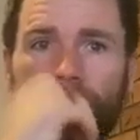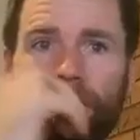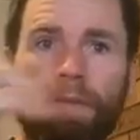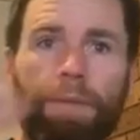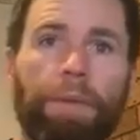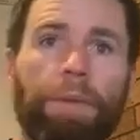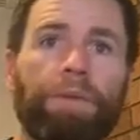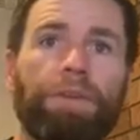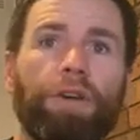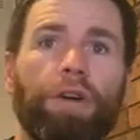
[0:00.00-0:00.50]

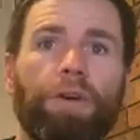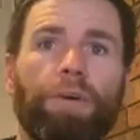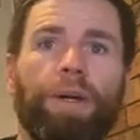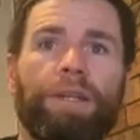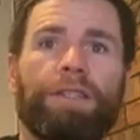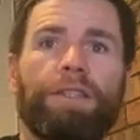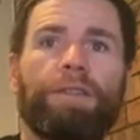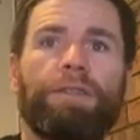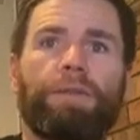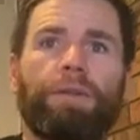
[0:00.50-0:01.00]
If you've got
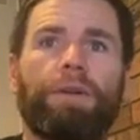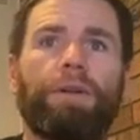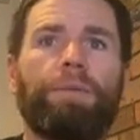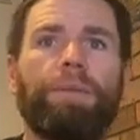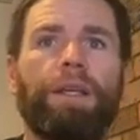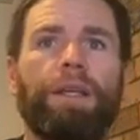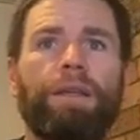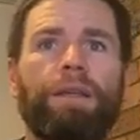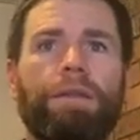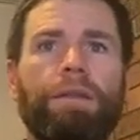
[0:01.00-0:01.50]
questions, throw them
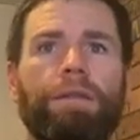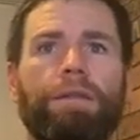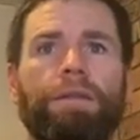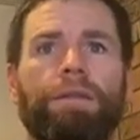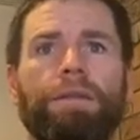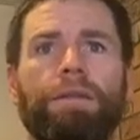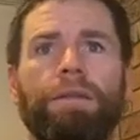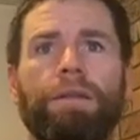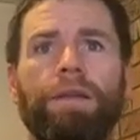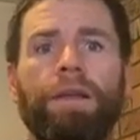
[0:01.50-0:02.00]
in
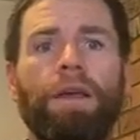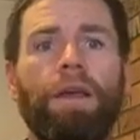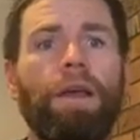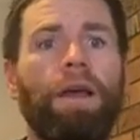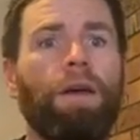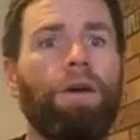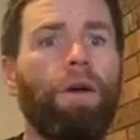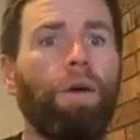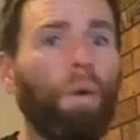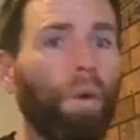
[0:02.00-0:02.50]

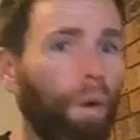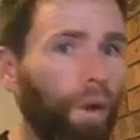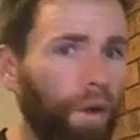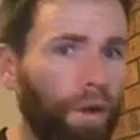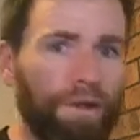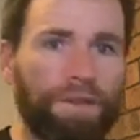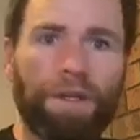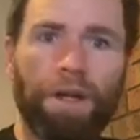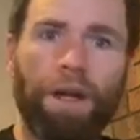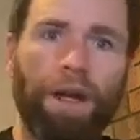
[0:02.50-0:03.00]
all
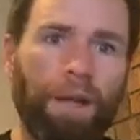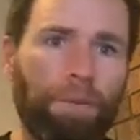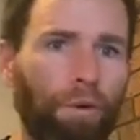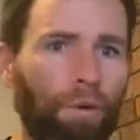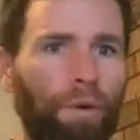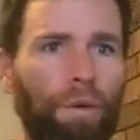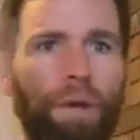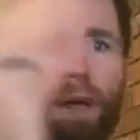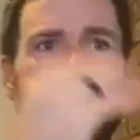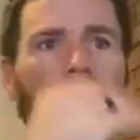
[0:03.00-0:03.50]
the time,
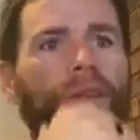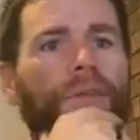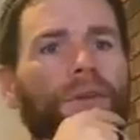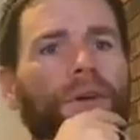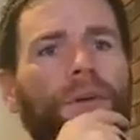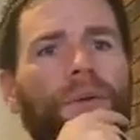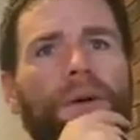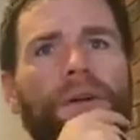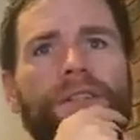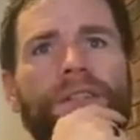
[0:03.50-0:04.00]
all week.
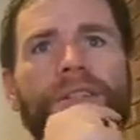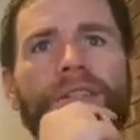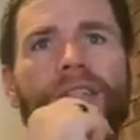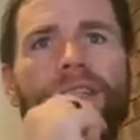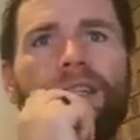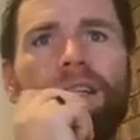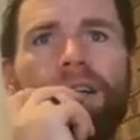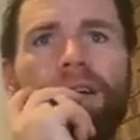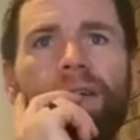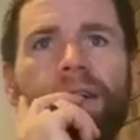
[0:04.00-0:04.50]
Throw questions in
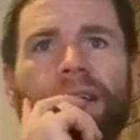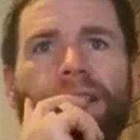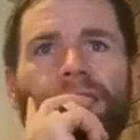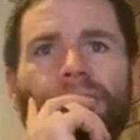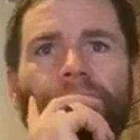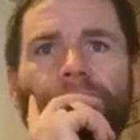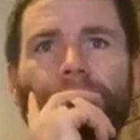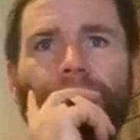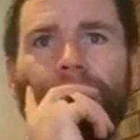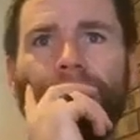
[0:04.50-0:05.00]
and I'll get
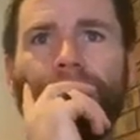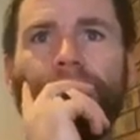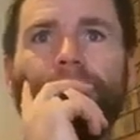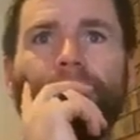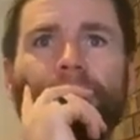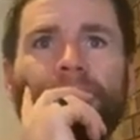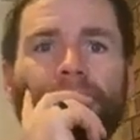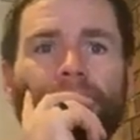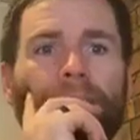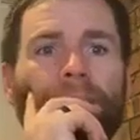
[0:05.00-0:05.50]
to them.
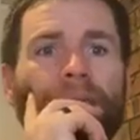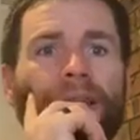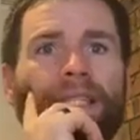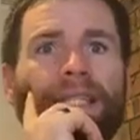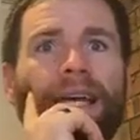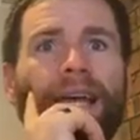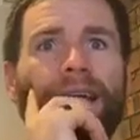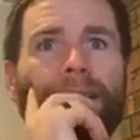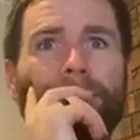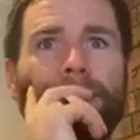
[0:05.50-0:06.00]
Just remember to
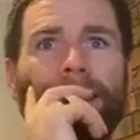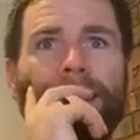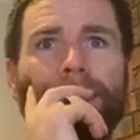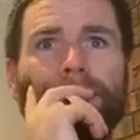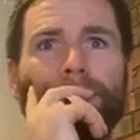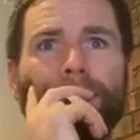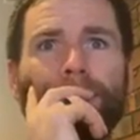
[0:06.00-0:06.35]
tag me.